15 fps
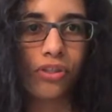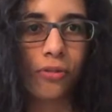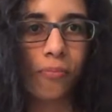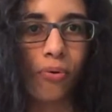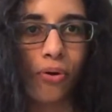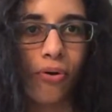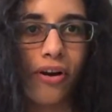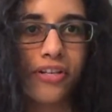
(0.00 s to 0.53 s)
we
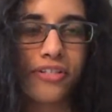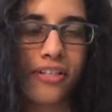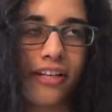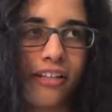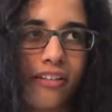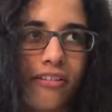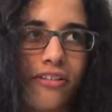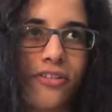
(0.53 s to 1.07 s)
could progress
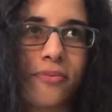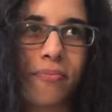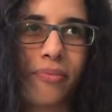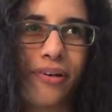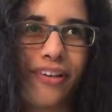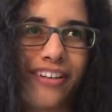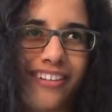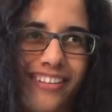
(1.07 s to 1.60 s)
like this.
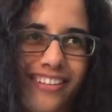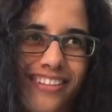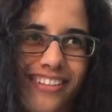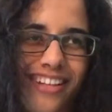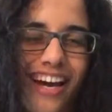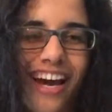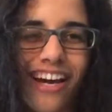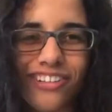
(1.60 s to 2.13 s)
But
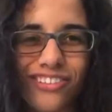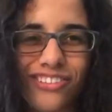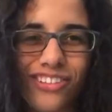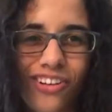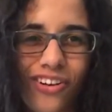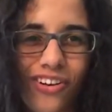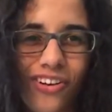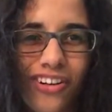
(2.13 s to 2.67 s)
I don't
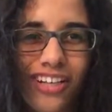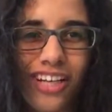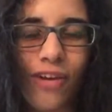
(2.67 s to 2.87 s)
know.